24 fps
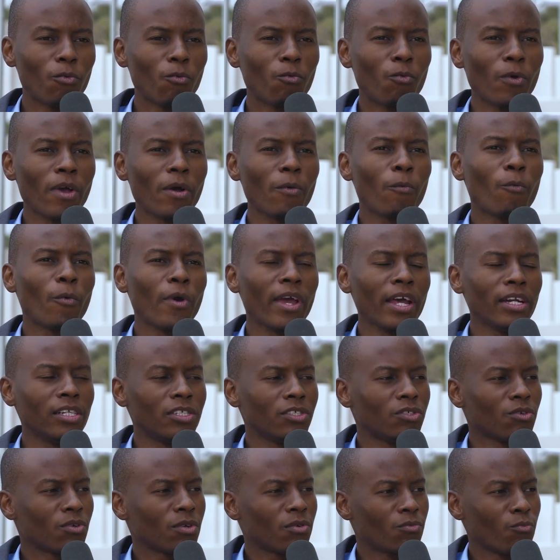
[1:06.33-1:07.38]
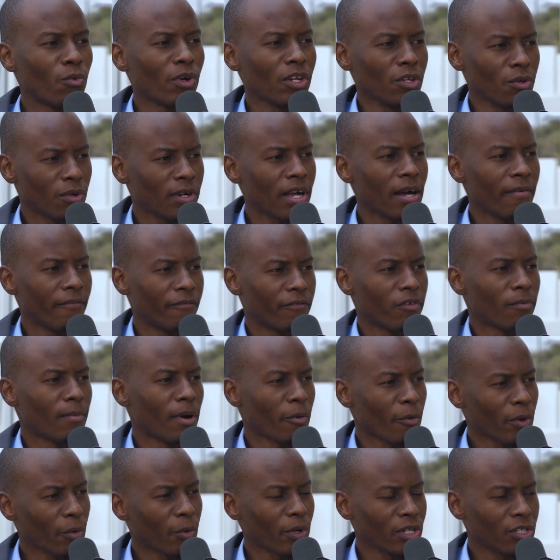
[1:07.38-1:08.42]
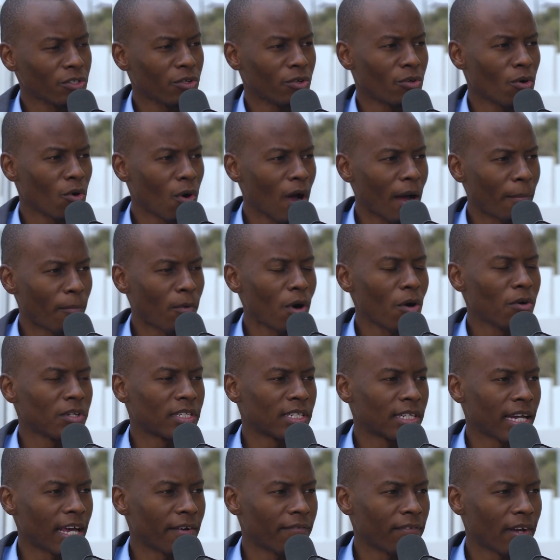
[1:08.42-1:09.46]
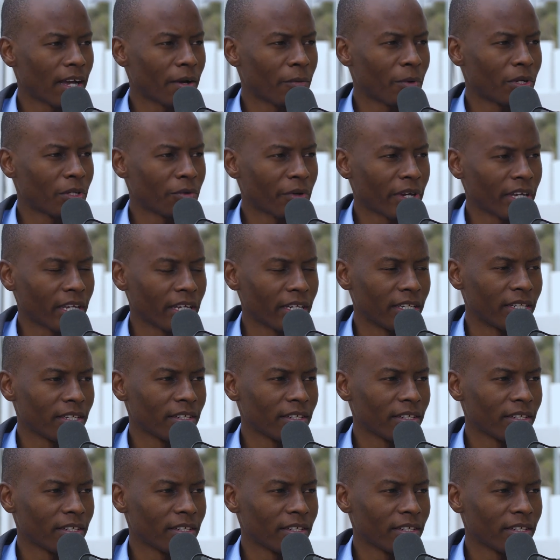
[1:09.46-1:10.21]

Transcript: Where did you come from? Where did you grow up? What was life like when you were a kid?